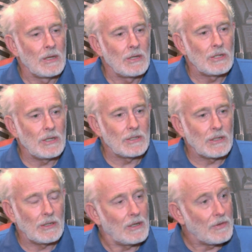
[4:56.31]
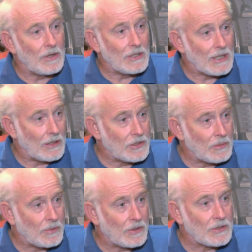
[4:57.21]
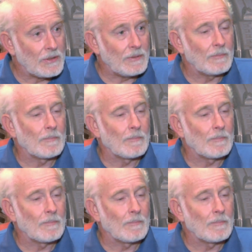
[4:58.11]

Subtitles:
She is a very intelligent person.